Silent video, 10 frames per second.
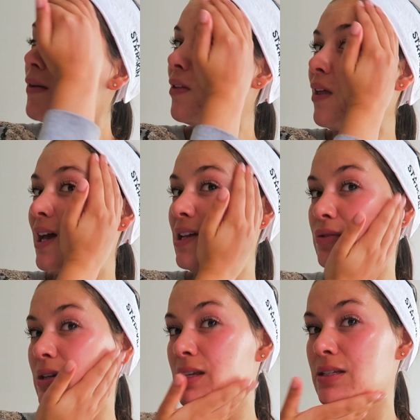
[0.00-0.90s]
That
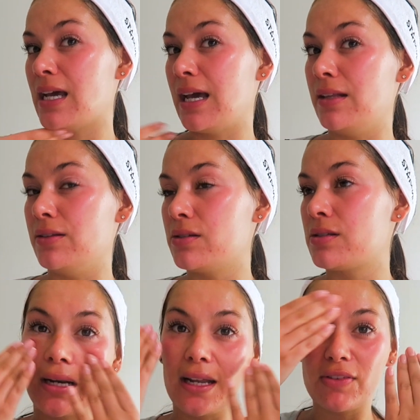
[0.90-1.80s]
is really
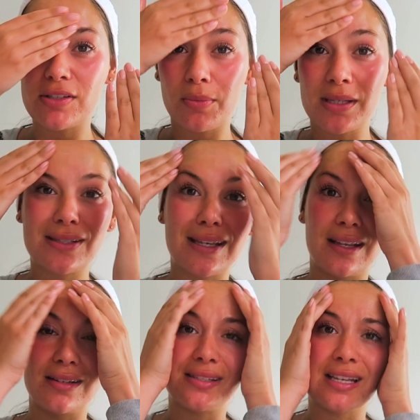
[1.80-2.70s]
intense. I'm gonna leave this on my
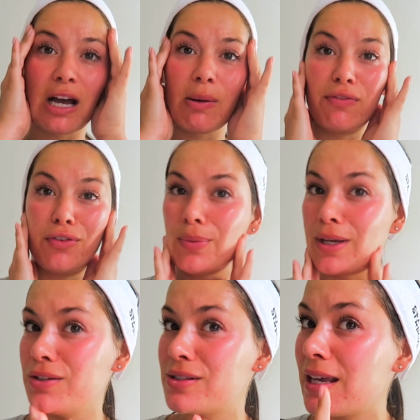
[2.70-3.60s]
skin and see how I feel,
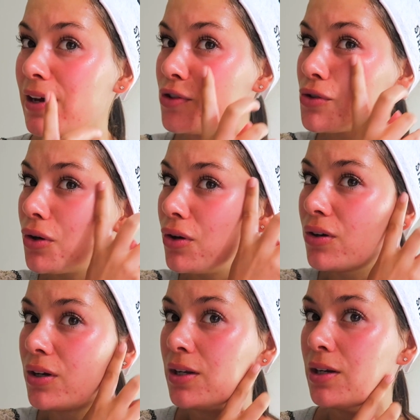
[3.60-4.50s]
but can you see I've just
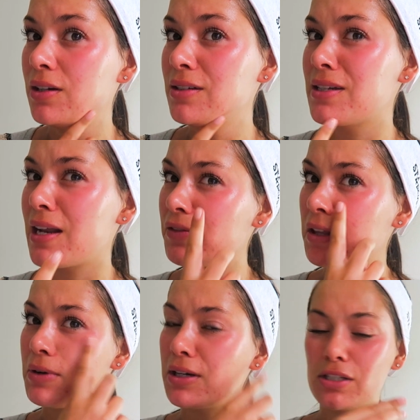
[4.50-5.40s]
gone did I have
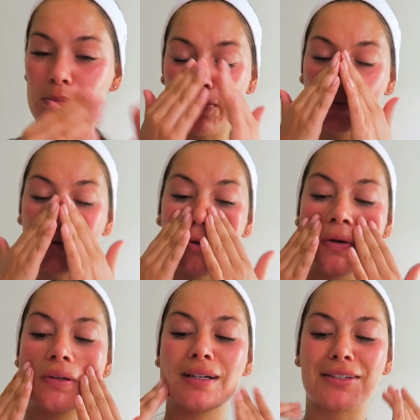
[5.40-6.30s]
that redness
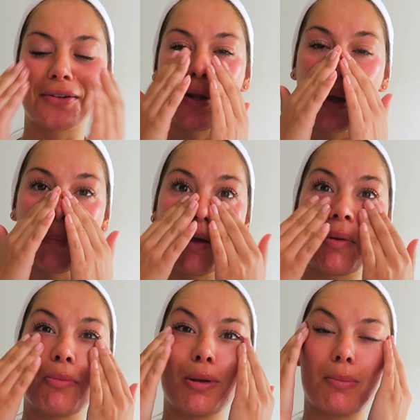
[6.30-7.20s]
before? I don't know,
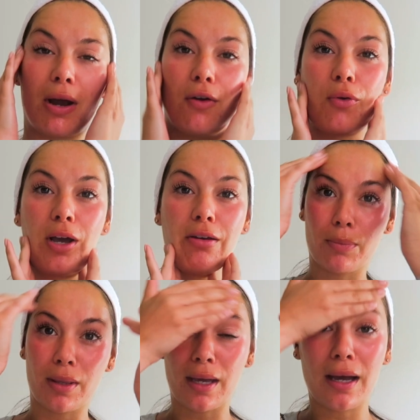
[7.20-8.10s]
maybe I'm being paranoid.
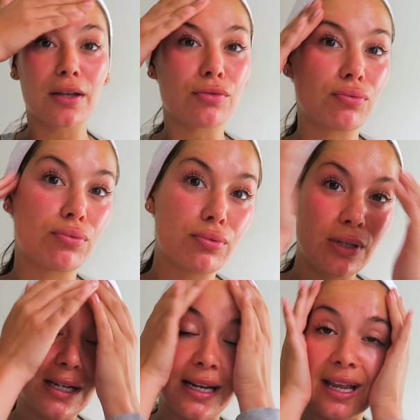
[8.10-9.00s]
That has
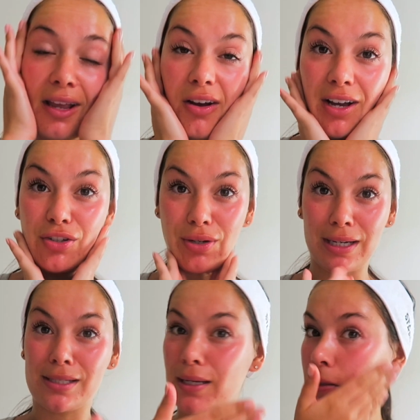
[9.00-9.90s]
really
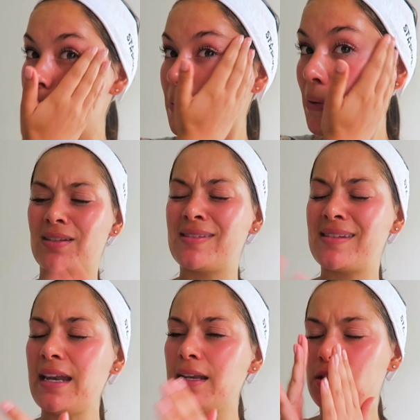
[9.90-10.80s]
hydrated. The
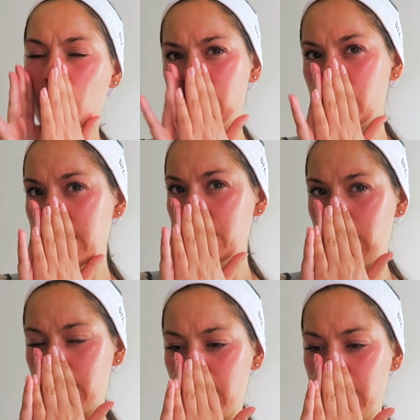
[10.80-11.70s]
scent is quite strange
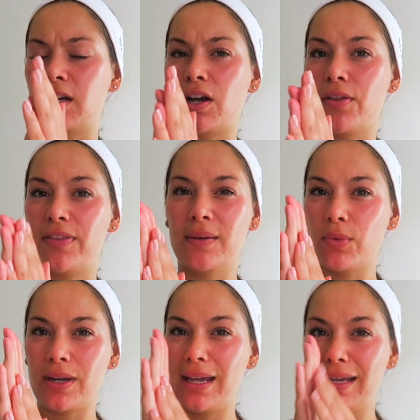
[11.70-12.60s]
actually. Can't think
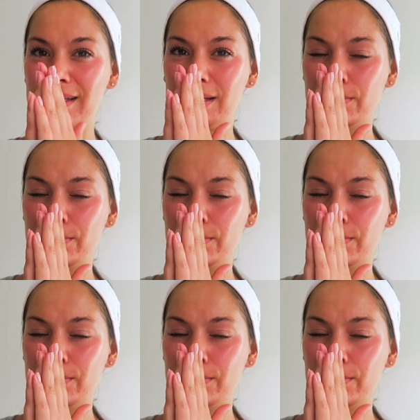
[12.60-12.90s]
what it is.